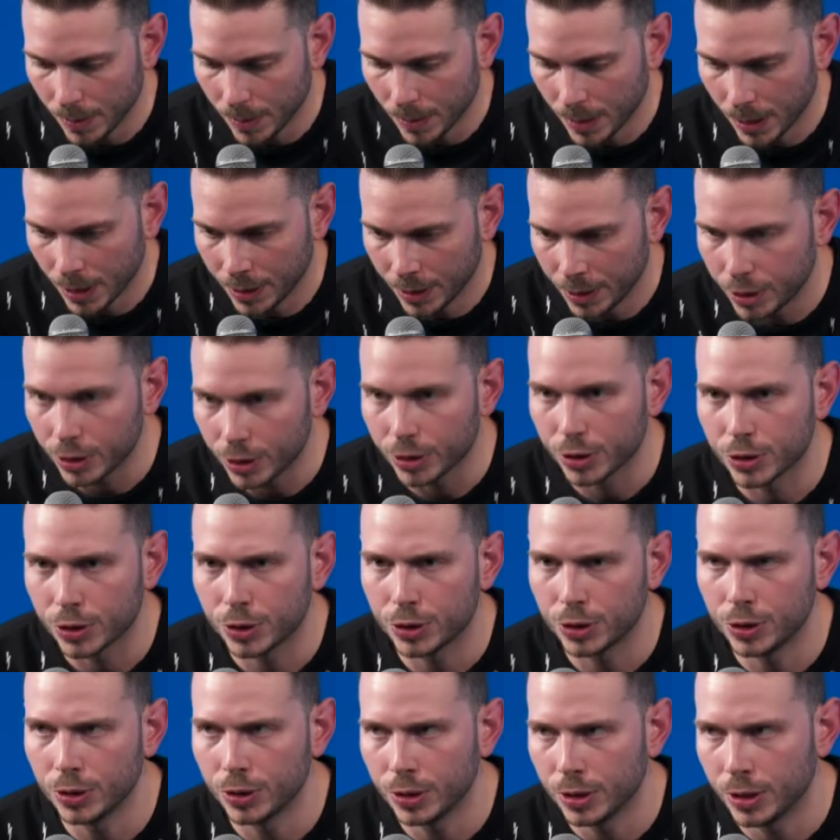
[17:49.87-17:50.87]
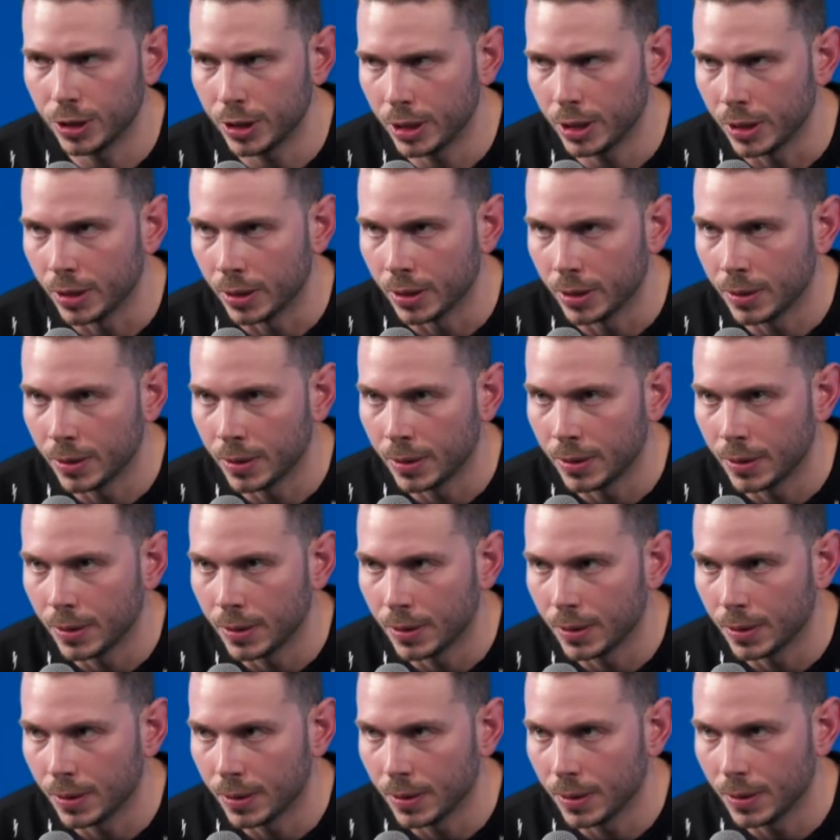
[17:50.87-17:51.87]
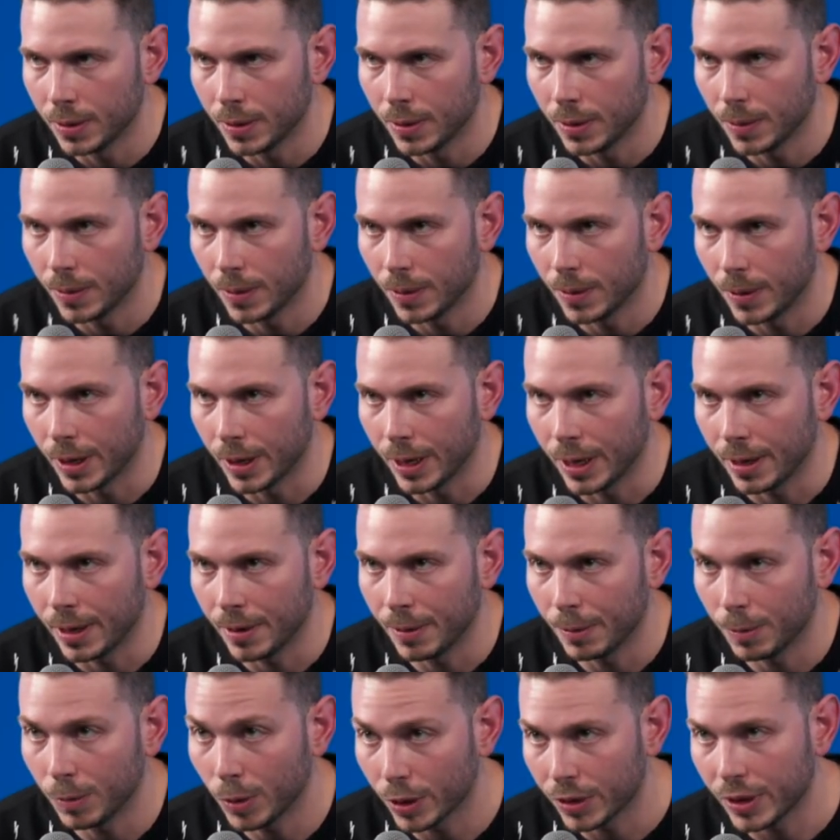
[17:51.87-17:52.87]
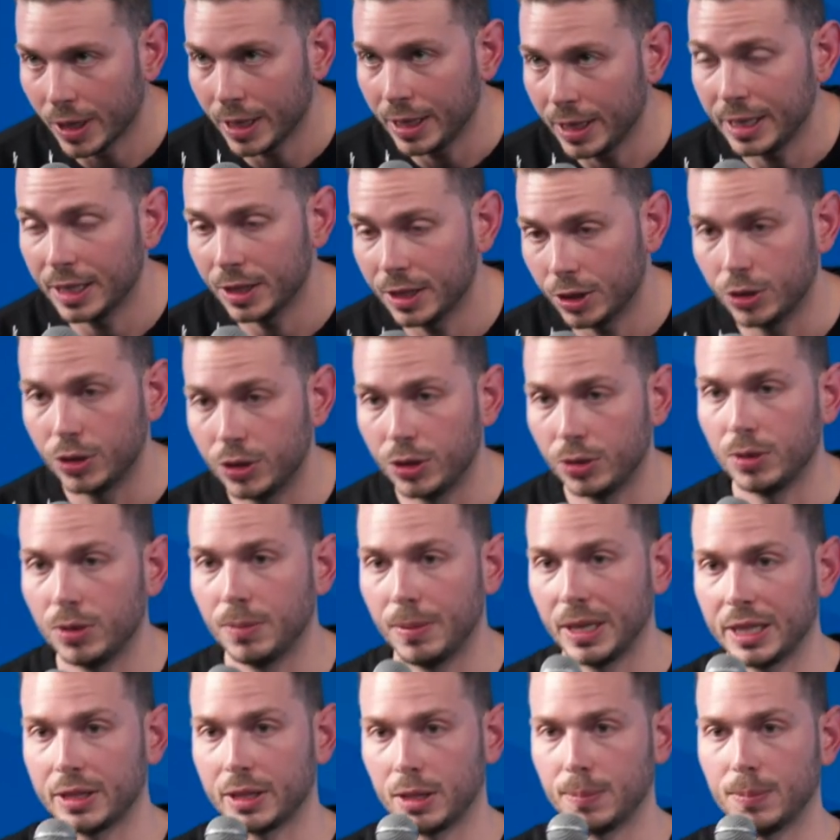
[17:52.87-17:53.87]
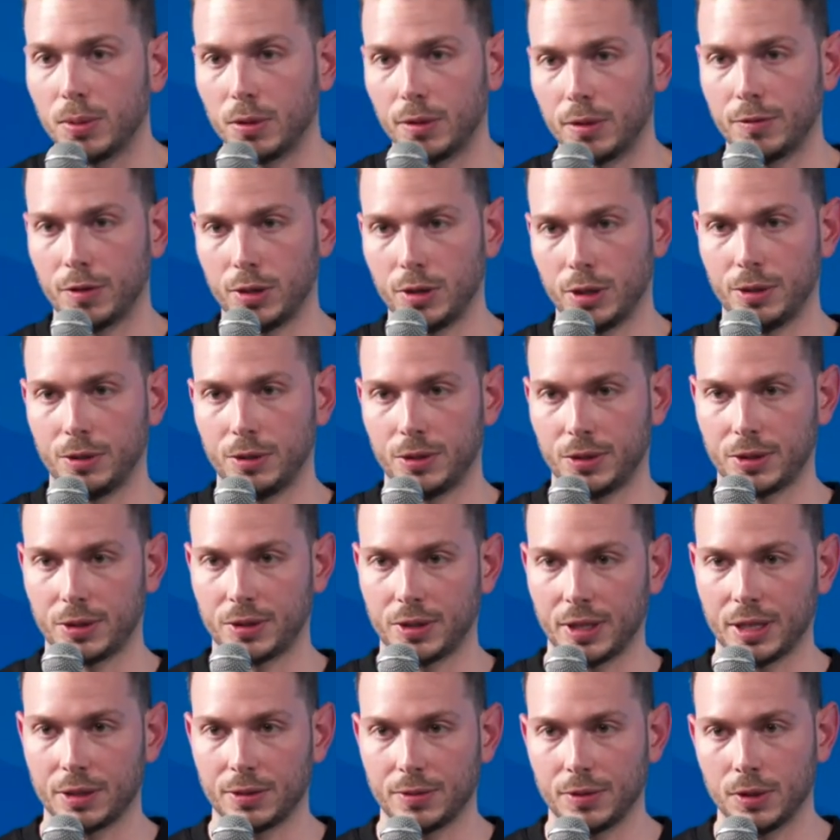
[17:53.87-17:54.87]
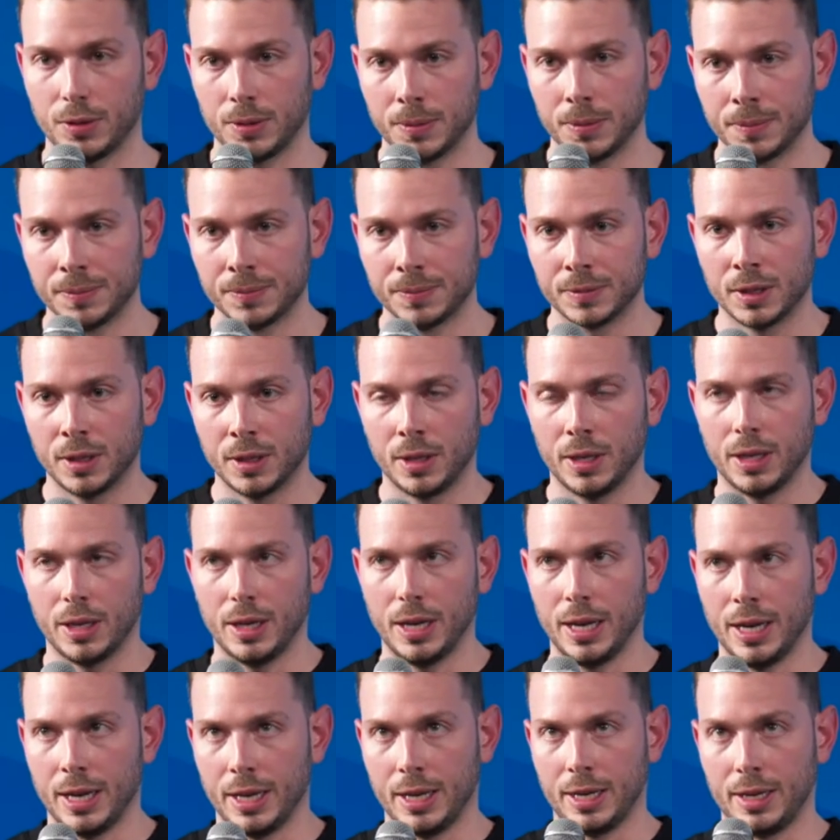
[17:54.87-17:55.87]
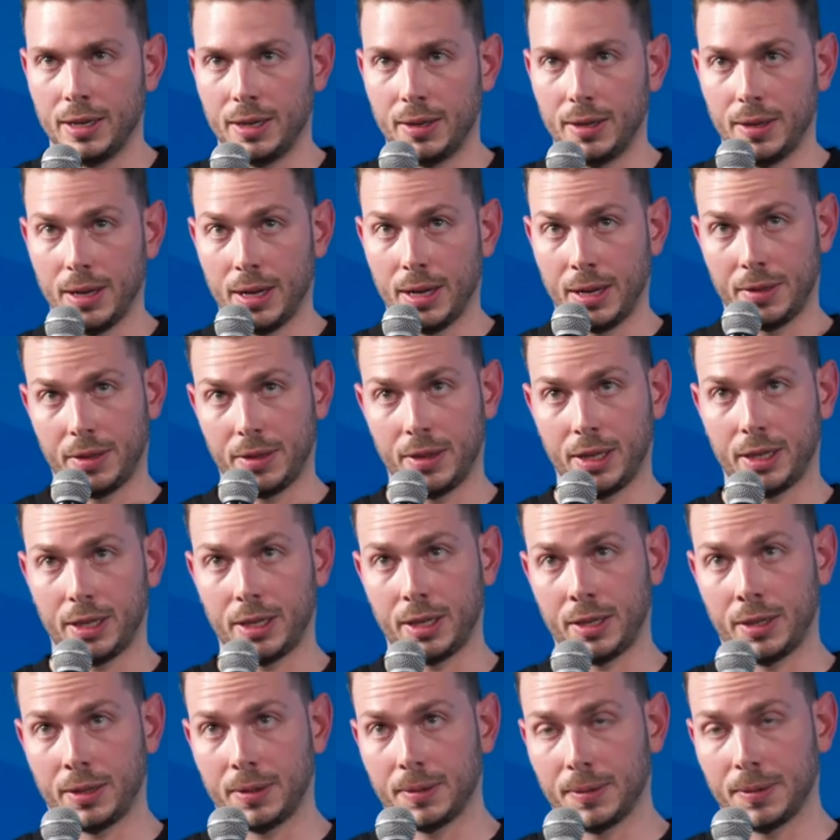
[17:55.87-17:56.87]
understood that what they needed to do to make their portfolio successful? And I think